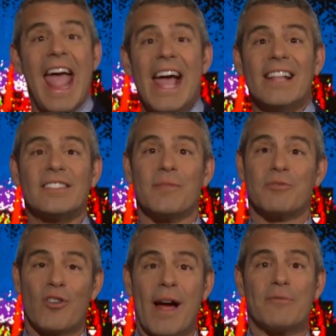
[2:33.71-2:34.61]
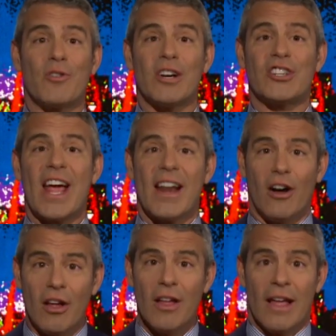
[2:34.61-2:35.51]
and subscribe to our
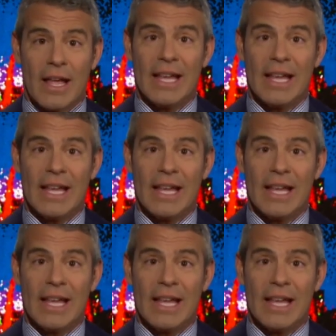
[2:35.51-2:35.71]
channel